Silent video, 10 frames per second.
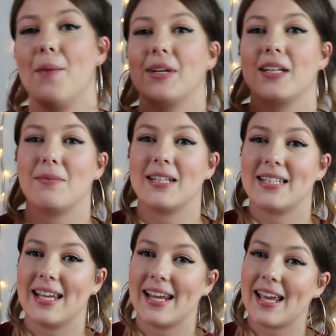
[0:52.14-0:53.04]
and we're gonna be
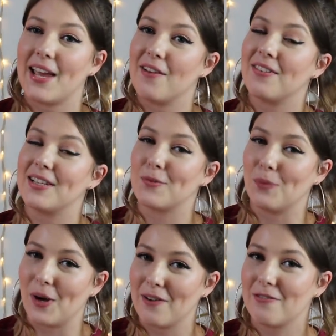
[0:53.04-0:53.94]
seeing if it's
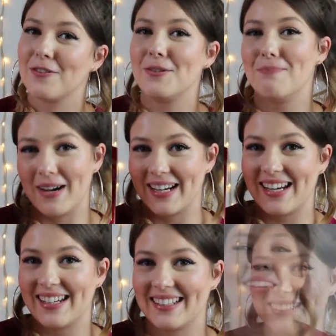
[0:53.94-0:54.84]
worth the
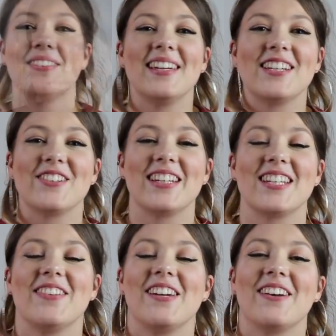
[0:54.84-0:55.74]
money. If you enjoy
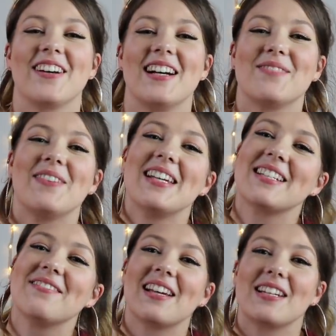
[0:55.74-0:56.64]
this video, guys,
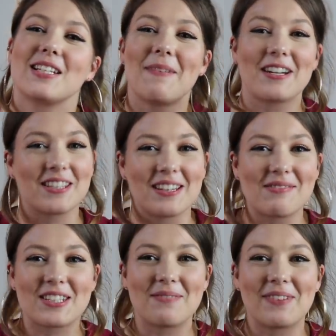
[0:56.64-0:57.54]
please don't forget to smash the
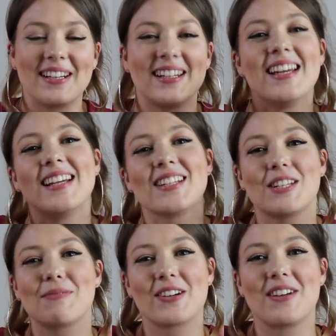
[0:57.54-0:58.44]
thumbs up button,
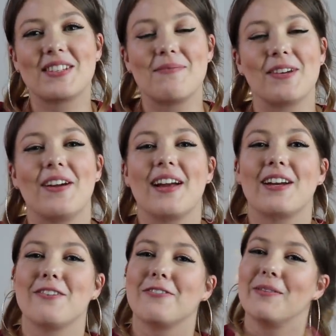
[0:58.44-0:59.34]
subscribe down below, and
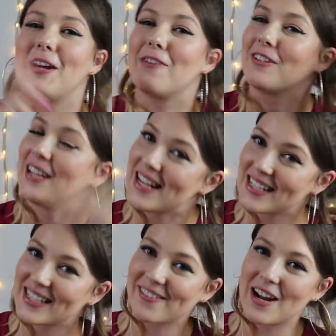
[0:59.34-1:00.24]
go follow me over on
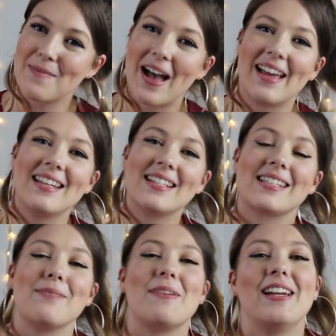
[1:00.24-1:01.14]
Instagram at
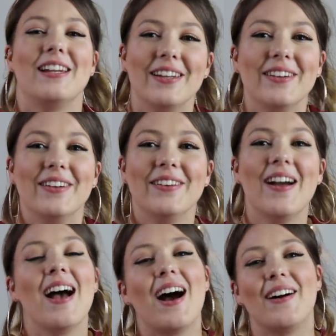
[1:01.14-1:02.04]

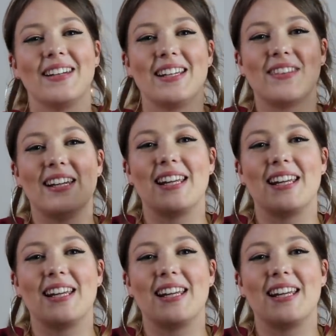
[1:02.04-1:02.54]
@itssammylou. I'll leave the